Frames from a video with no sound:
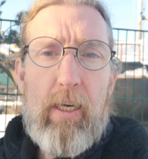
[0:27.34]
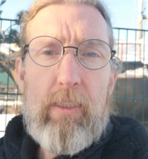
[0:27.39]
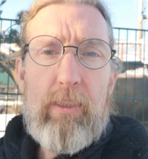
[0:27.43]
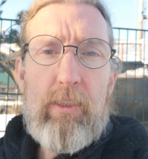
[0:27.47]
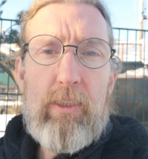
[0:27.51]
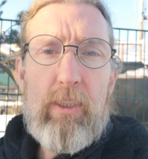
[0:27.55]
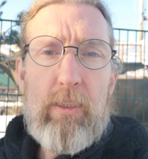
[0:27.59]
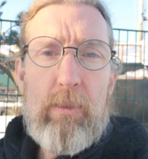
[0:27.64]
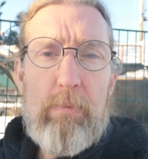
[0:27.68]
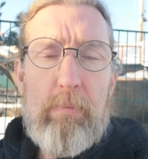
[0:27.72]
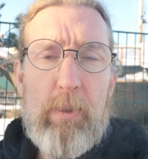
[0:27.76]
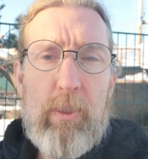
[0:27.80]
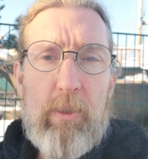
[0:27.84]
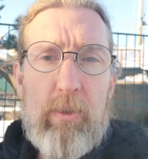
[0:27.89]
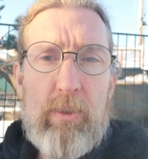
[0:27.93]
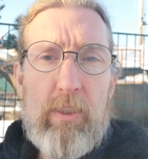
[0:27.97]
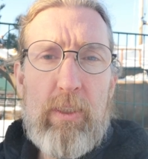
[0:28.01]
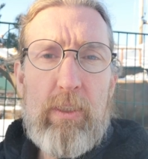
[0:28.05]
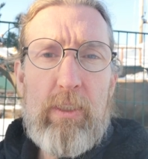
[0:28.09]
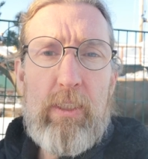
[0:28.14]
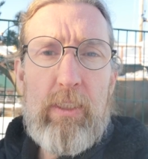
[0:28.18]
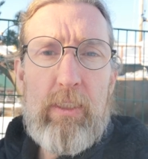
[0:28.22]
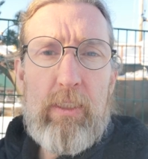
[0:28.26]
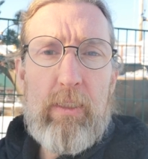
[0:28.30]
Just because a
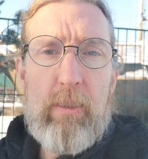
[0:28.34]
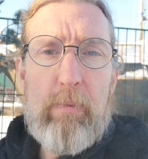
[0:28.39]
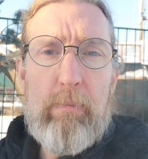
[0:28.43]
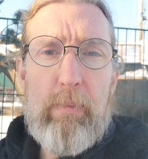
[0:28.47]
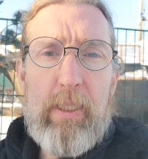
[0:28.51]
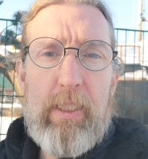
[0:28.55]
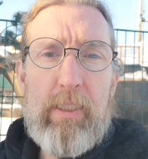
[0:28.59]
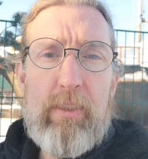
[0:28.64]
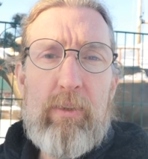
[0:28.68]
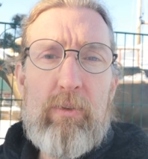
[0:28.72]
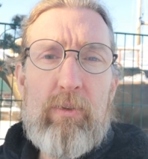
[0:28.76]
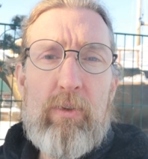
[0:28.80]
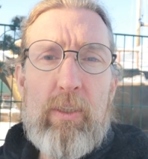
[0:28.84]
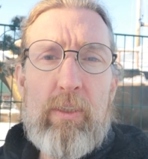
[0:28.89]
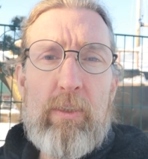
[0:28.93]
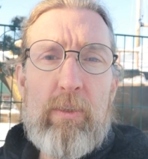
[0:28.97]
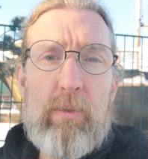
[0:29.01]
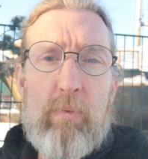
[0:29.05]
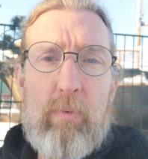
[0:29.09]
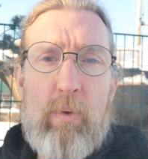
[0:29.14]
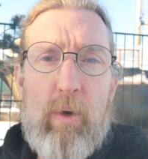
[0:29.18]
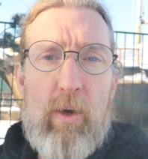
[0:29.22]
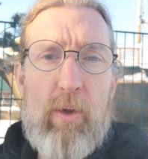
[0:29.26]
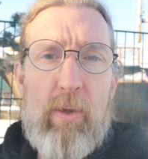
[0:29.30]
system is
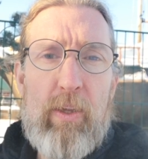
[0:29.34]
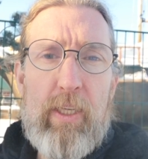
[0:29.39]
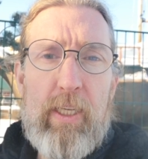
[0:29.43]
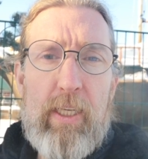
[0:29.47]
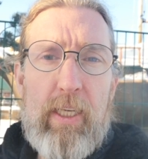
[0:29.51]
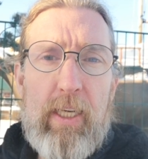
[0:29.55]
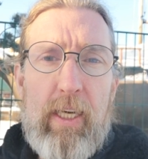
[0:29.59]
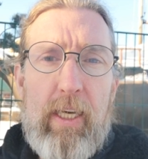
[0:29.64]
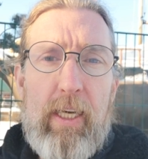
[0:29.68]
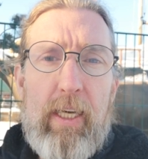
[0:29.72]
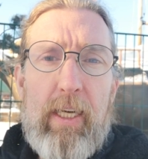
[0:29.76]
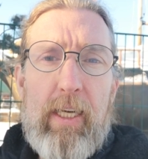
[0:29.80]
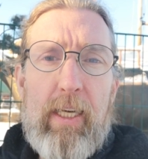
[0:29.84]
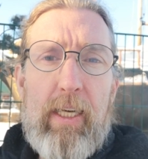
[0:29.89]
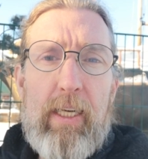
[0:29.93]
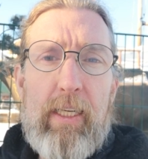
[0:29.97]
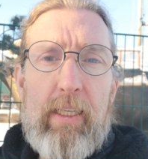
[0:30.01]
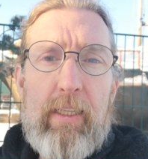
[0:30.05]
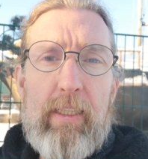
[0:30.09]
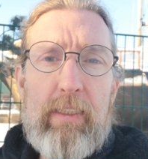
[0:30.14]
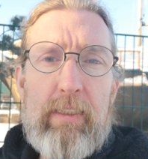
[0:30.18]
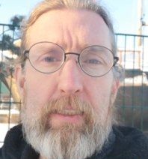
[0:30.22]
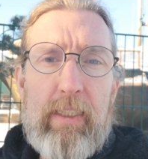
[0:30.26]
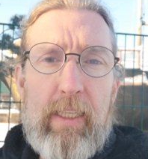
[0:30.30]
trustworthy
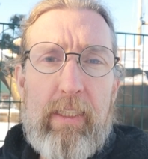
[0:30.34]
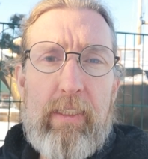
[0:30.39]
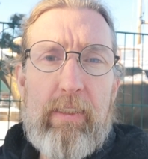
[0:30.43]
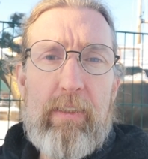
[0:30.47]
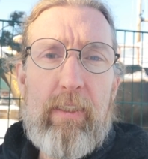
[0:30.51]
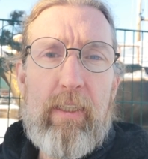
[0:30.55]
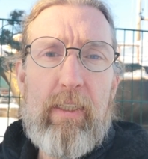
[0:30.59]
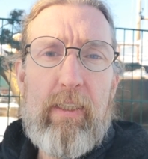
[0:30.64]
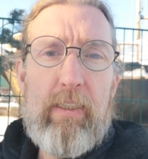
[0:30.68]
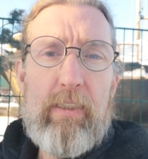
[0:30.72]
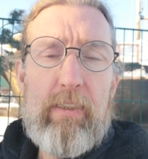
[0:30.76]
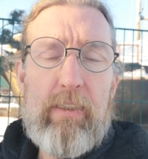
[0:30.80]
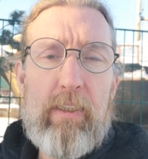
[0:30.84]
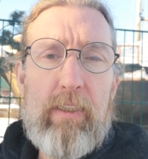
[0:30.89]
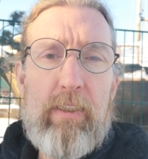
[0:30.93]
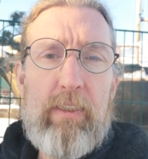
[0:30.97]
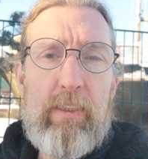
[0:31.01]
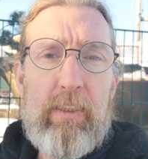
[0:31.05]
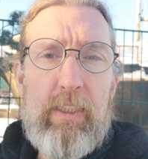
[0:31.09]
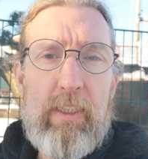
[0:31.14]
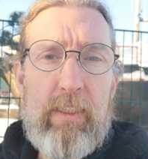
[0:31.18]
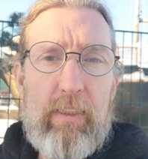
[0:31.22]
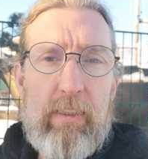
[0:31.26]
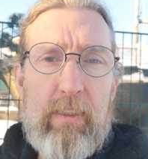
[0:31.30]
in the sense that it's
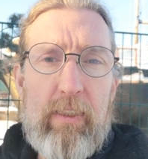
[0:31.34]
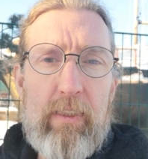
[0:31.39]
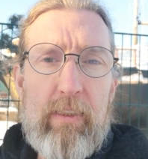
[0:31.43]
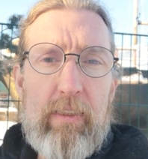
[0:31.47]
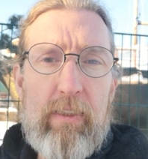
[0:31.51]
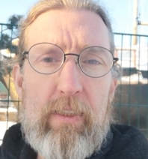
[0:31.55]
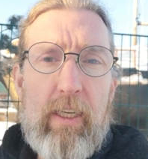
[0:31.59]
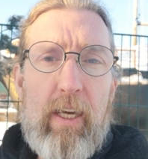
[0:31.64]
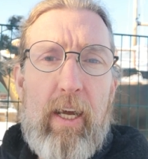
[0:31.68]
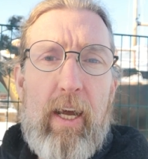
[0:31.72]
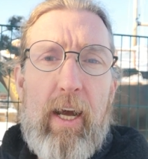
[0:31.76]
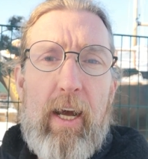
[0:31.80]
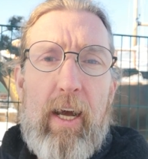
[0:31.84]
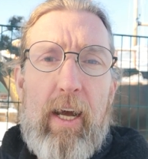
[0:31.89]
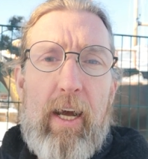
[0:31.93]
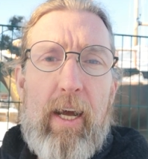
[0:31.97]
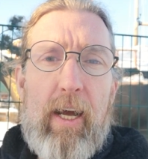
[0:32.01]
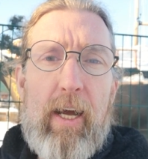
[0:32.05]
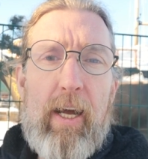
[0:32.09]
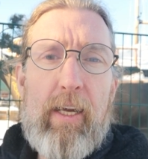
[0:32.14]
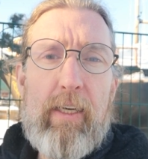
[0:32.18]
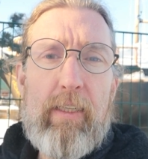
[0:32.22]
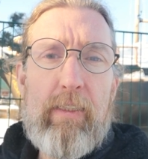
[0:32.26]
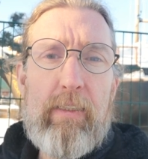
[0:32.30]
consistent
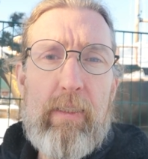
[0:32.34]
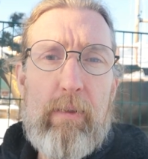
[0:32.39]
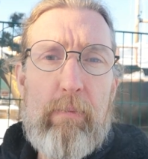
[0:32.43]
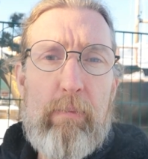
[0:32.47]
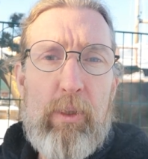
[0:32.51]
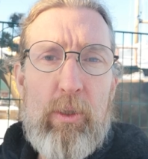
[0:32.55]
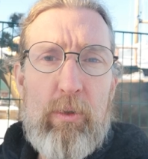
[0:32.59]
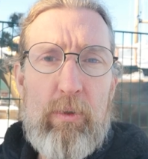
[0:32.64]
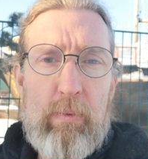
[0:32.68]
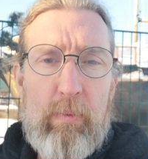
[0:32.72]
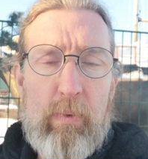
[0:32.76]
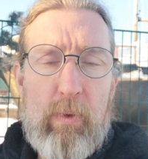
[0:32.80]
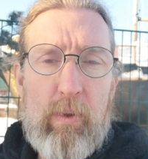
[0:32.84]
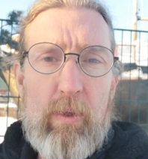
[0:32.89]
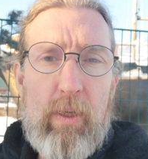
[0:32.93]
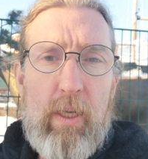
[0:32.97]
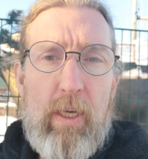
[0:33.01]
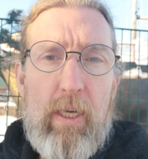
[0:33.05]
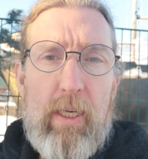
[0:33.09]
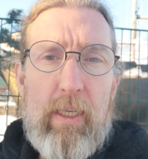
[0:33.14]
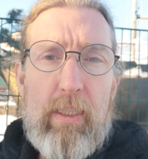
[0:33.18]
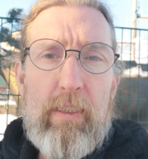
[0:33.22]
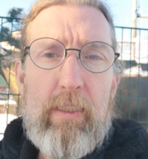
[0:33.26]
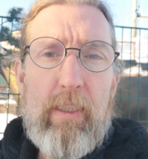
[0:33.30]
and immutable
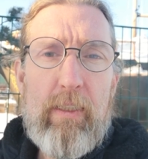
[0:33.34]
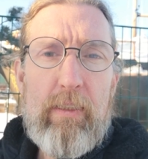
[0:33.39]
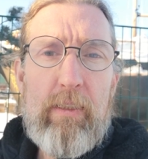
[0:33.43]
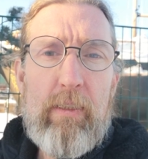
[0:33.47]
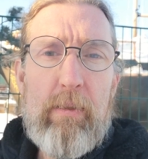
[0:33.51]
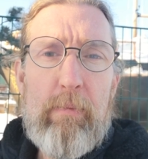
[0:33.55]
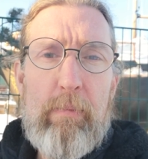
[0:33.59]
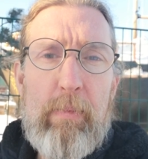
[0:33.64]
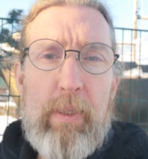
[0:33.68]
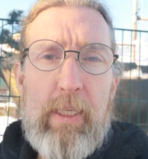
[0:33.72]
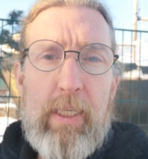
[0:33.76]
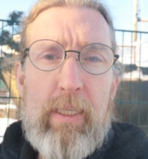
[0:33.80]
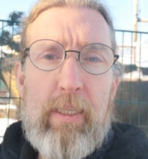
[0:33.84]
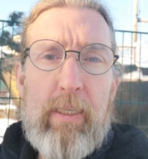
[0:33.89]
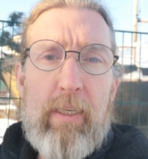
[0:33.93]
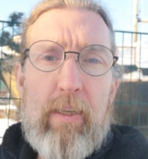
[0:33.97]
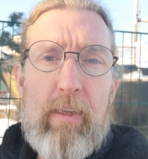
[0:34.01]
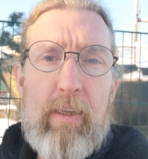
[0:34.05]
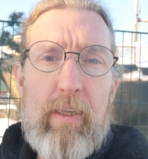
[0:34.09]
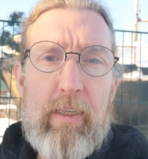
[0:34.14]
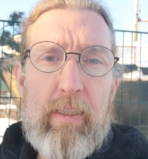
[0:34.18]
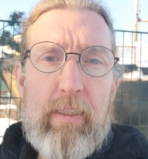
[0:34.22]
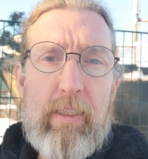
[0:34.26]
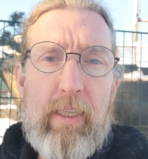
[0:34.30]
doesn't mean
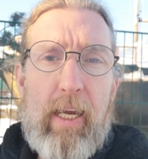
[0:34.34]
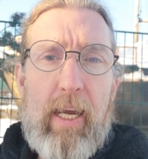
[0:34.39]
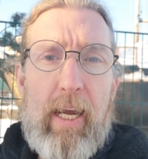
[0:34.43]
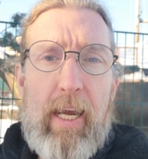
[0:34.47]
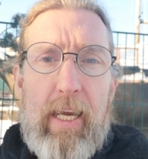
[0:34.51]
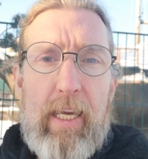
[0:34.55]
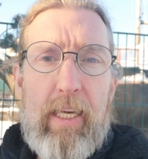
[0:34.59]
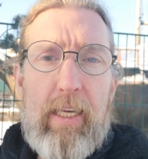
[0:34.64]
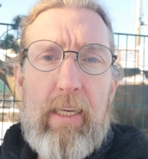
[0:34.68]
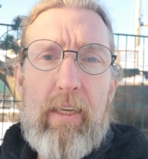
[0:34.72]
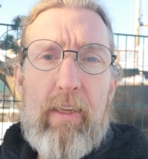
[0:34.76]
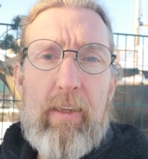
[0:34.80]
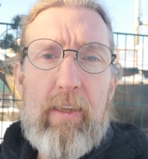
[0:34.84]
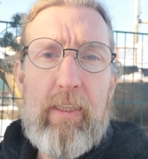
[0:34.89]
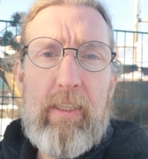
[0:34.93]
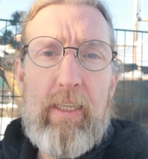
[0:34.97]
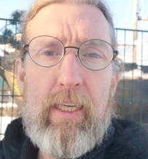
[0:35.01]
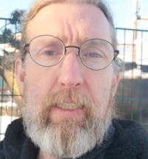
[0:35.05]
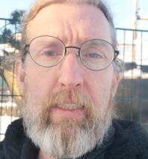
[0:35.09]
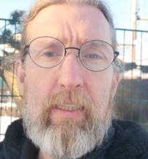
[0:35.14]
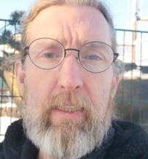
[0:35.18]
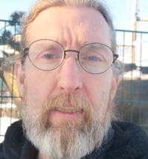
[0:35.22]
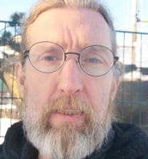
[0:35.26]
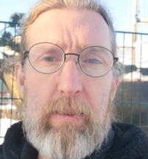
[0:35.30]
that A, the
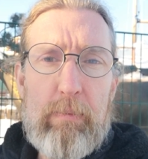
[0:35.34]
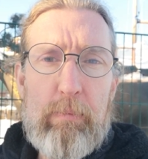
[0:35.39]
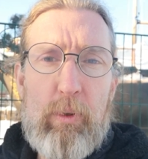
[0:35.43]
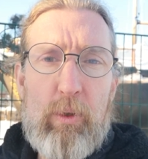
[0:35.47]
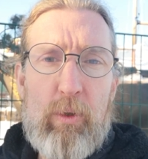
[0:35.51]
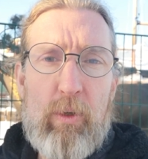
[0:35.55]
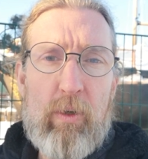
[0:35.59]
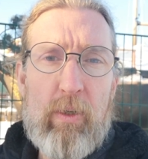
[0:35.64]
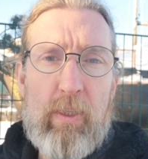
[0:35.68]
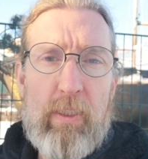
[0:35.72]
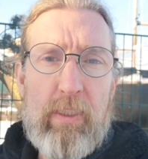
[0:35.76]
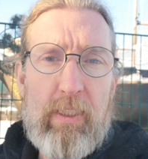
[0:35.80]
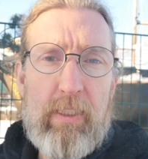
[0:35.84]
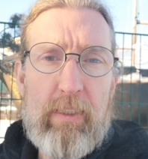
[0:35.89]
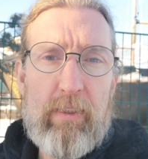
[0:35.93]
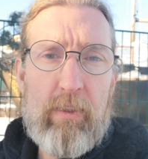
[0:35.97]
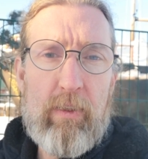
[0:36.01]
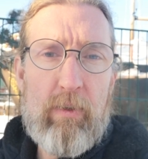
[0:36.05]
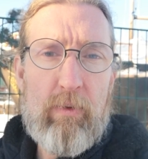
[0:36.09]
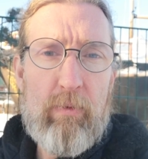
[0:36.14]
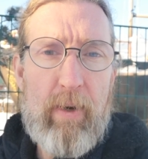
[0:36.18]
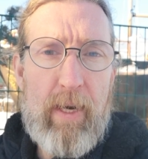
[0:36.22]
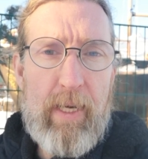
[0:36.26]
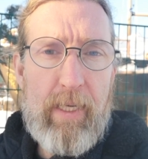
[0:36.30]
data that's put on it is
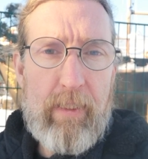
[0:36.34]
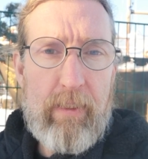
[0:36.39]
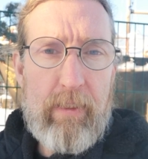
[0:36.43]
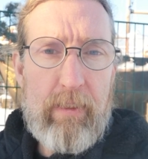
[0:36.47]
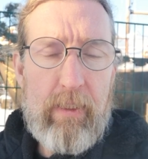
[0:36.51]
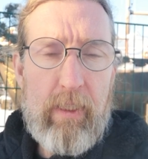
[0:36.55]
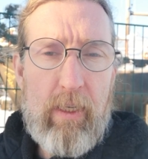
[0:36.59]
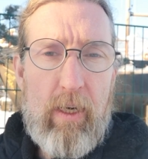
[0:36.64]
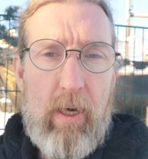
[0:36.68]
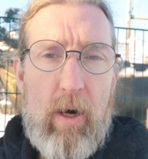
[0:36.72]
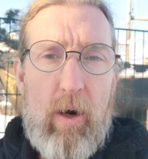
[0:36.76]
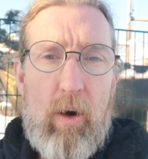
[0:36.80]
correct,